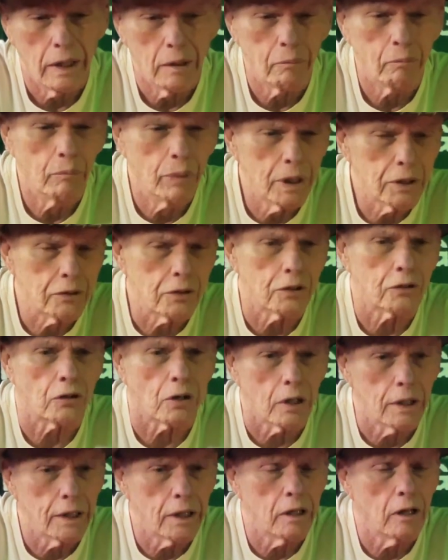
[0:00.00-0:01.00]
business
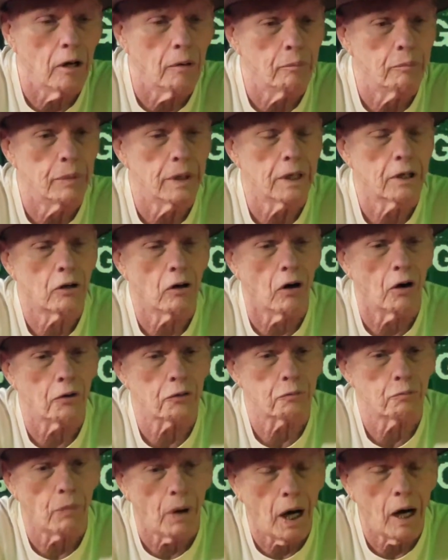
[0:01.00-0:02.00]
lit up
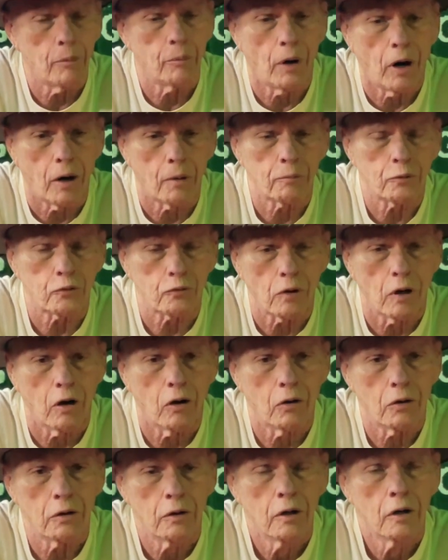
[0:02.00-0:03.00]
because Bob
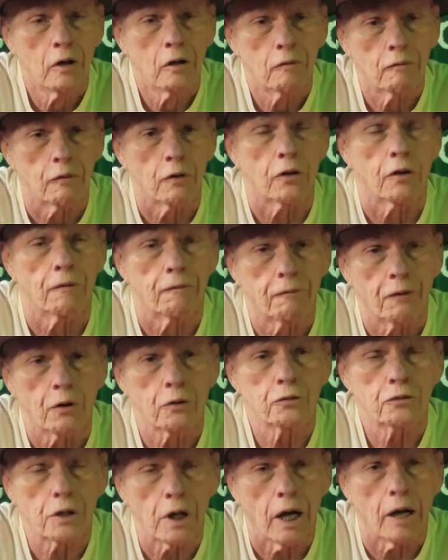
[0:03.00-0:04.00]
Armstrong, for the
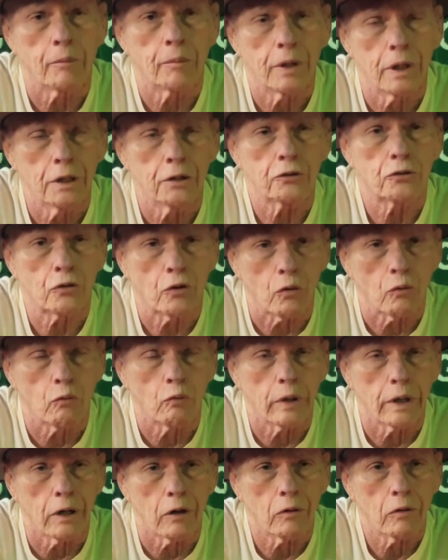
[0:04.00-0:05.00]
first time in his
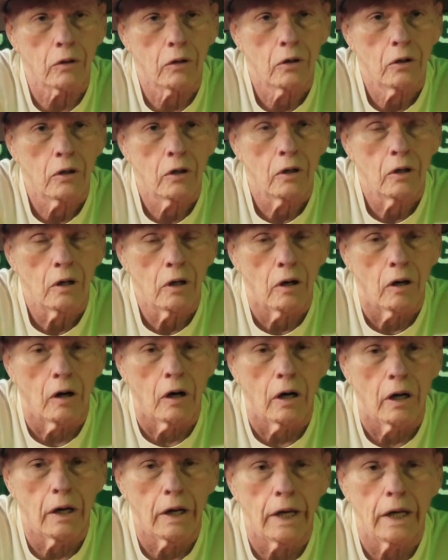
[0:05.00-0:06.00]
career,
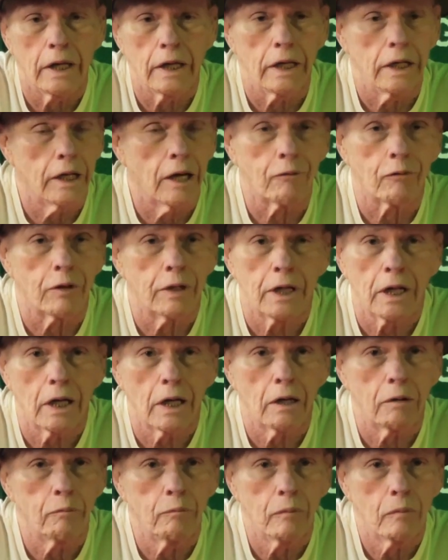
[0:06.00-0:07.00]
and he never did
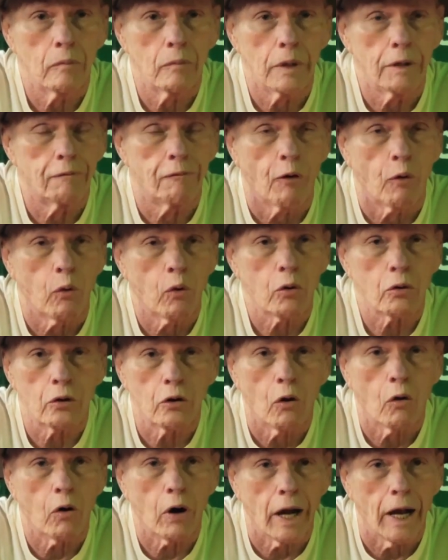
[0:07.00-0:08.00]
it before
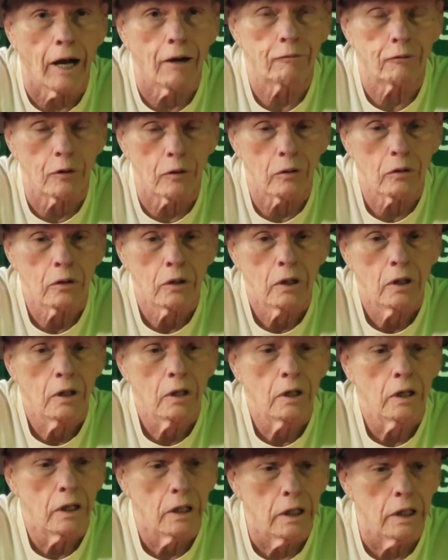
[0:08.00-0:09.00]
nor after,
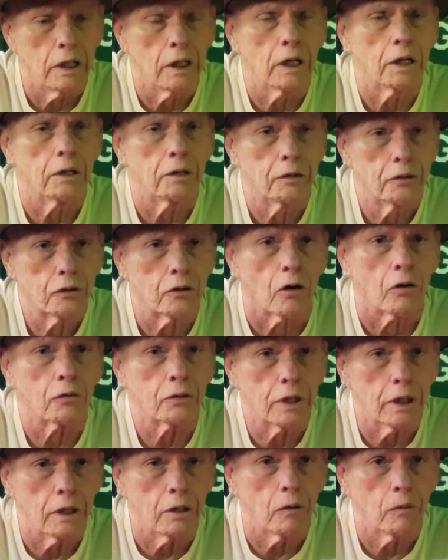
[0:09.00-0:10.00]
he had
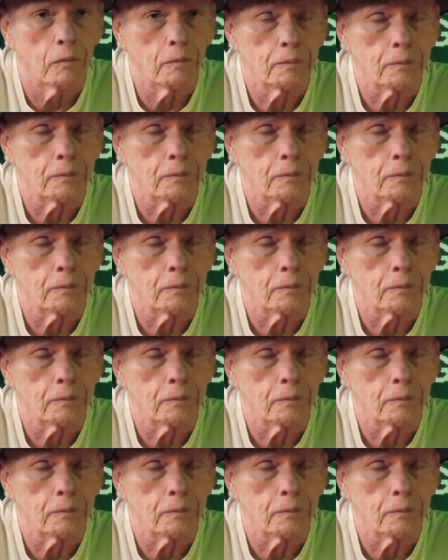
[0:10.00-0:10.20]
turned heel.